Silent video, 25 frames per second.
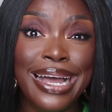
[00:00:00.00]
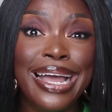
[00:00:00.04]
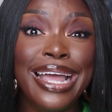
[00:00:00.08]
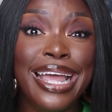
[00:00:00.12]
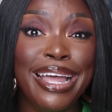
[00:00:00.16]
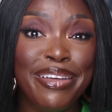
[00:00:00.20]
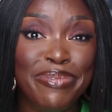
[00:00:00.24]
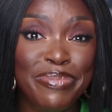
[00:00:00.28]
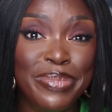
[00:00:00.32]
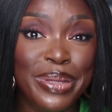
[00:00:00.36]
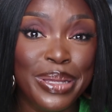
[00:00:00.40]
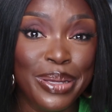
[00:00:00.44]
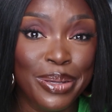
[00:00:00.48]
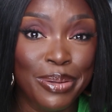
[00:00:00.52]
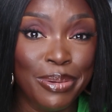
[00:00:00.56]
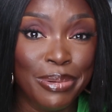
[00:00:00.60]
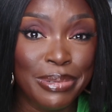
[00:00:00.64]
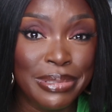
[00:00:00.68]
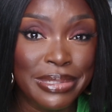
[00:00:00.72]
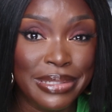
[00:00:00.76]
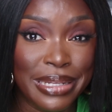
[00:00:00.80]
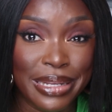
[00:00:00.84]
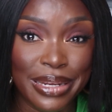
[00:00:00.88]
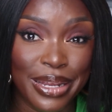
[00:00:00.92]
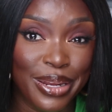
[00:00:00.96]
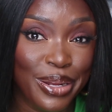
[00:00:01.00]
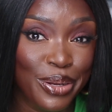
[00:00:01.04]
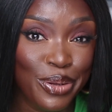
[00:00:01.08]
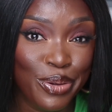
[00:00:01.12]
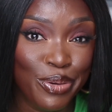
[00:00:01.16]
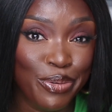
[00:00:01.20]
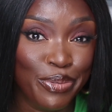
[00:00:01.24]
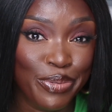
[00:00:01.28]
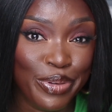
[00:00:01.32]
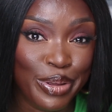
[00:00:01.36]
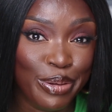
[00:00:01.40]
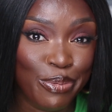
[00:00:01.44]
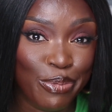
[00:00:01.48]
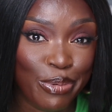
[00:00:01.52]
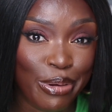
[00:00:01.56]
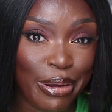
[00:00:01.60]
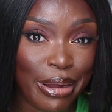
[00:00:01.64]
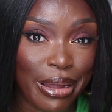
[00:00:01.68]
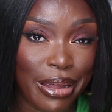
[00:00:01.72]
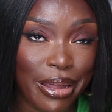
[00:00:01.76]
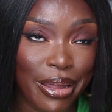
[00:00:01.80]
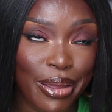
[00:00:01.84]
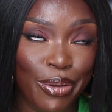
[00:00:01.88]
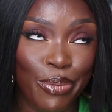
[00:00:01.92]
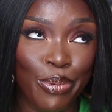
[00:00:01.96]
I have been ghosted and I don't feel
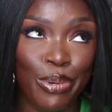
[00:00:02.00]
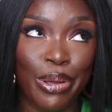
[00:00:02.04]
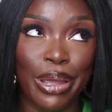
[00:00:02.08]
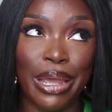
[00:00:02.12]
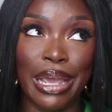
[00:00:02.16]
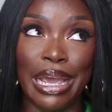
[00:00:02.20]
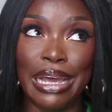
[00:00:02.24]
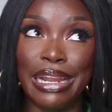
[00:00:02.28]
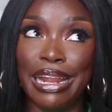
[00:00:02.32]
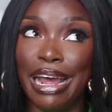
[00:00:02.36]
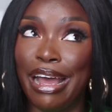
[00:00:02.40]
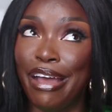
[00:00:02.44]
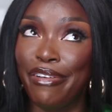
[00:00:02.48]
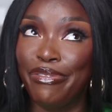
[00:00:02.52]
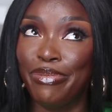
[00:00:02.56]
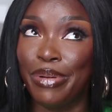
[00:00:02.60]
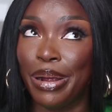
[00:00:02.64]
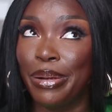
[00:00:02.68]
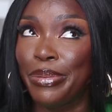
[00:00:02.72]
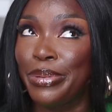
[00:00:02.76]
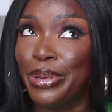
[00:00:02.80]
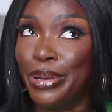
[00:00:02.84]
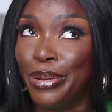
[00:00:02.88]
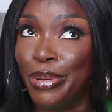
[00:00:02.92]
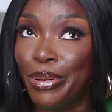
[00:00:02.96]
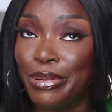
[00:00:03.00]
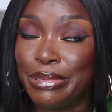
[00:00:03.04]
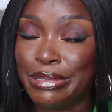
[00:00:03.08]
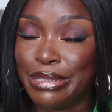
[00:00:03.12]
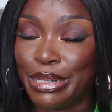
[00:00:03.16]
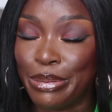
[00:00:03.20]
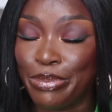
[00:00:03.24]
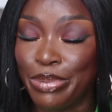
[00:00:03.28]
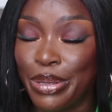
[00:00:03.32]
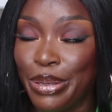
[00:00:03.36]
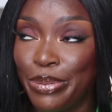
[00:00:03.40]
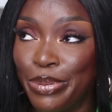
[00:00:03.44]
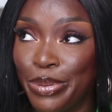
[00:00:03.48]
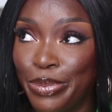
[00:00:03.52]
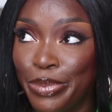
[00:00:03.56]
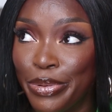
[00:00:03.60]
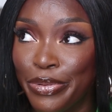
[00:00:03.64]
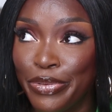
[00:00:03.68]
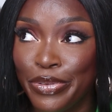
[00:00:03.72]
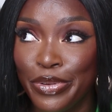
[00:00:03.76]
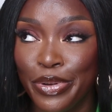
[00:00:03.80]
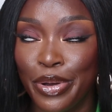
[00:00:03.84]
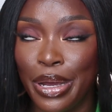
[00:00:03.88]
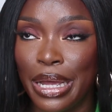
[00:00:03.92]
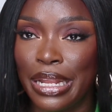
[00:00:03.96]
right, okay? And I have probably ghosted people
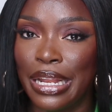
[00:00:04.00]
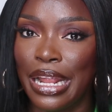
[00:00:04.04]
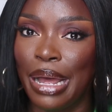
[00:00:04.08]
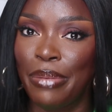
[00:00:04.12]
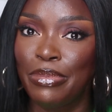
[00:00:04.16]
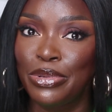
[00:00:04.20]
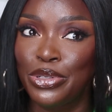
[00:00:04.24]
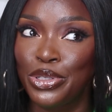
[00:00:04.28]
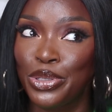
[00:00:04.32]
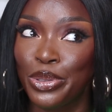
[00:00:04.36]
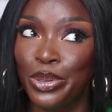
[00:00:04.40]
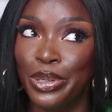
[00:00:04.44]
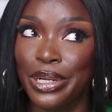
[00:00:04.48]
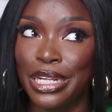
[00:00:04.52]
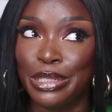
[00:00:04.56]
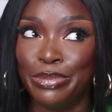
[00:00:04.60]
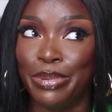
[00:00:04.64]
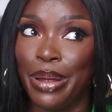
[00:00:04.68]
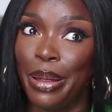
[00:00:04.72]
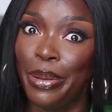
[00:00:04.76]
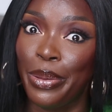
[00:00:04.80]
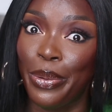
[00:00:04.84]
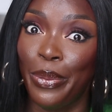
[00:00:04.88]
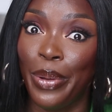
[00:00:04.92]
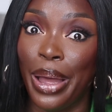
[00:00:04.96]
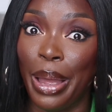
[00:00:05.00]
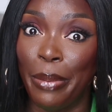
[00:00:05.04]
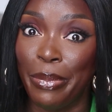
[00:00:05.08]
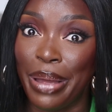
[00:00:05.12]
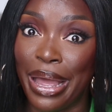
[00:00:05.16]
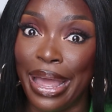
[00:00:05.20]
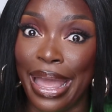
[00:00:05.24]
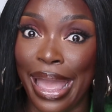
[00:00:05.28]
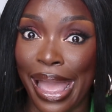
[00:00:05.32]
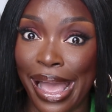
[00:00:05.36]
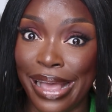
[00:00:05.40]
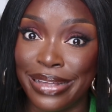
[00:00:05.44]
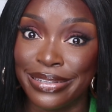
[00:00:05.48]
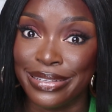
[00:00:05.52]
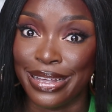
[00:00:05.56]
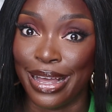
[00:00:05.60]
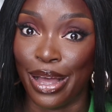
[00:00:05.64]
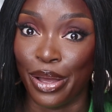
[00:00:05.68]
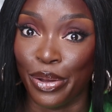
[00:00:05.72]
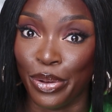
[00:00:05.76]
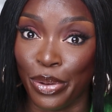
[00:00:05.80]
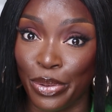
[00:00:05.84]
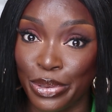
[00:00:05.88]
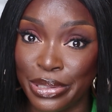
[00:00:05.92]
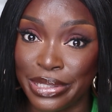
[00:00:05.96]
before, and I'm sure that's probably why my ass
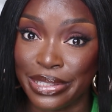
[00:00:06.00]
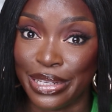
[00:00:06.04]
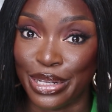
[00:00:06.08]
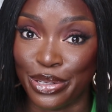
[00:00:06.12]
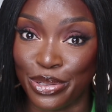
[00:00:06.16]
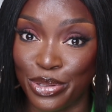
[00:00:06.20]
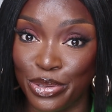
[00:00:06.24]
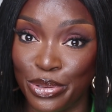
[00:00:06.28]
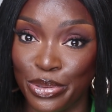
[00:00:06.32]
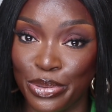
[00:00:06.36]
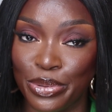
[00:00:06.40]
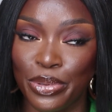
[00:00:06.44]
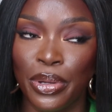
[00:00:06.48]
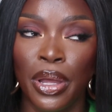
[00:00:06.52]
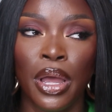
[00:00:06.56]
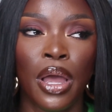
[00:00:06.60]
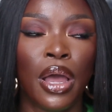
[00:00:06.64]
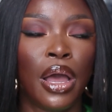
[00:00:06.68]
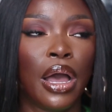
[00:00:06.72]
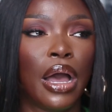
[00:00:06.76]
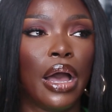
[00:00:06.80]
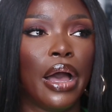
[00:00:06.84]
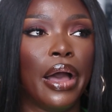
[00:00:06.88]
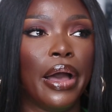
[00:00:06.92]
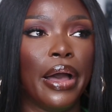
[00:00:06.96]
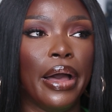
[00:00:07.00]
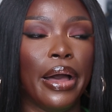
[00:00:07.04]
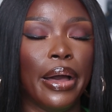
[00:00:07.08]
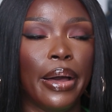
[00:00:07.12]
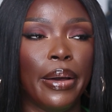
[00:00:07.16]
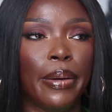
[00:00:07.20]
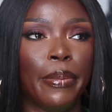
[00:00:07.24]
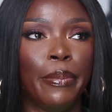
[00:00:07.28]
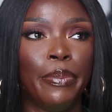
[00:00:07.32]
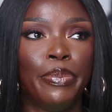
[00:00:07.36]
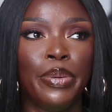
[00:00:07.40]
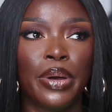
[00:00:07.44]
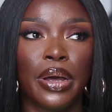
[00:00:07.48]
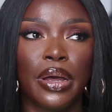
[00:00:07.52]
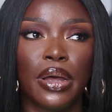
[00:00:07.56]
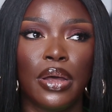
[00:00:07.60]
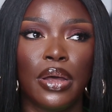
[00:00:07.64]
got ghosted too. You